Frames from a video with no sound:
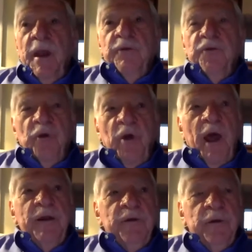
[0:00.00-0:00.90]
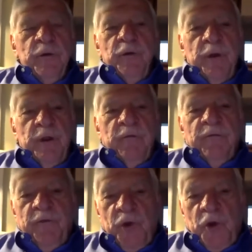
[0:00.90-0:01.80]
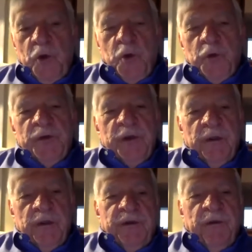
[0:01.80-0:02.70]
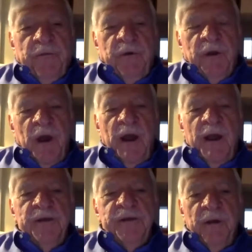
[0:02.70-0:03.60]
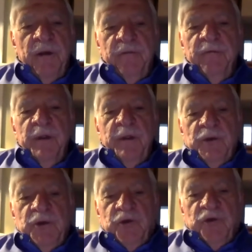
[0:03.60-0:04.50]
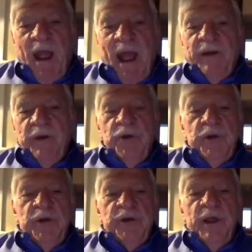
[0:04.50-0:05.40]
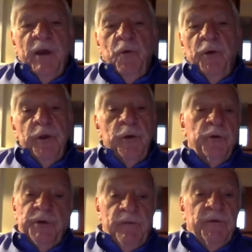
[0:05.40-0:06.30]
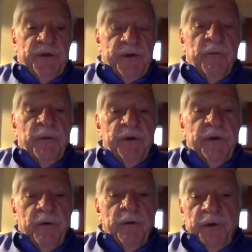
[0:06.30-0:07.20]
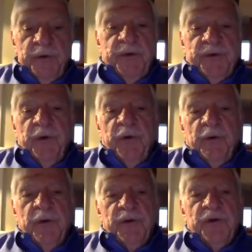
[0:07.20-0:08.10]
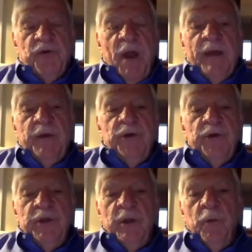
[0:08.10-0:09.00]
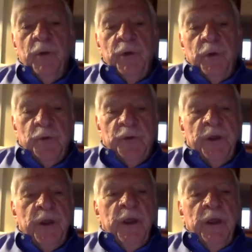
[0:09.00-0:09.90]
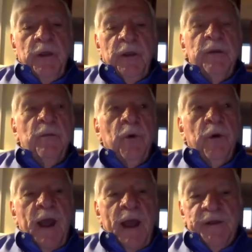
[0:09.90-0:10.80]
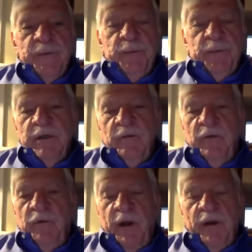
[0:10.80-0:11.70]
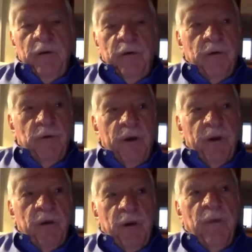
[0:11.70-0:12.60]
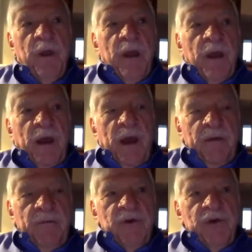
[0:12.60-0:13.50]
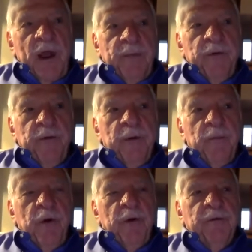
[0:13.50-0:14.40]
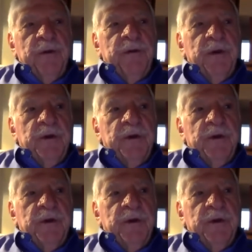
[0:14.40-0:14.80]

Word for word: and try to infuse the different kinds of strategies that we use, even some materials, but certainly the strategies that we use into more aspects of the regular curriculum. I have a chapter in a book that uh,